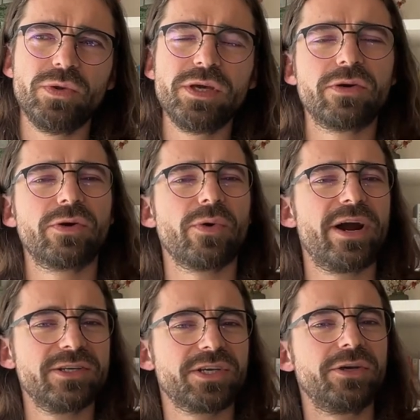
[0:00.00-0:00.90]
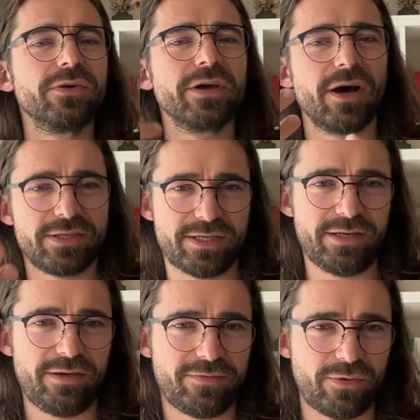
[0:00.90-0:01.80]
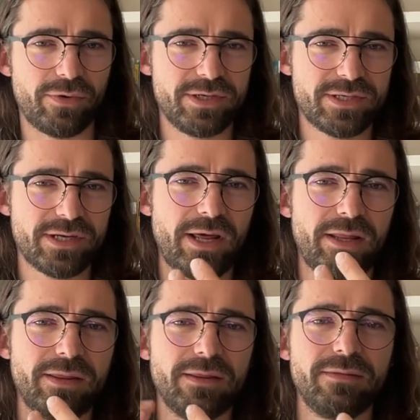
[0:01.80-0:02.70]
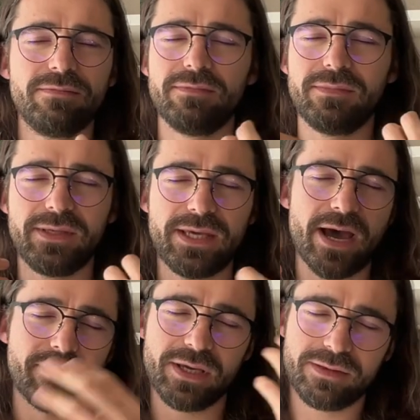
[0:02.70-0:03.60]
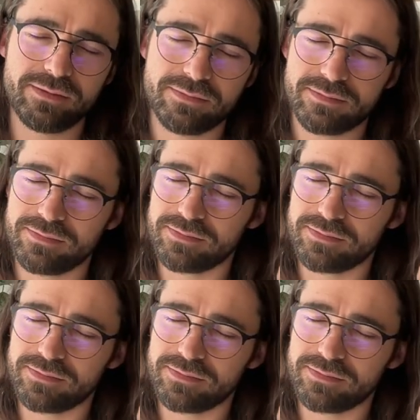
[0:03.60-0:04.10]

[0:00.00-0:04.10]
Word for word: it requires curiosity, of course. And yeah, I mean,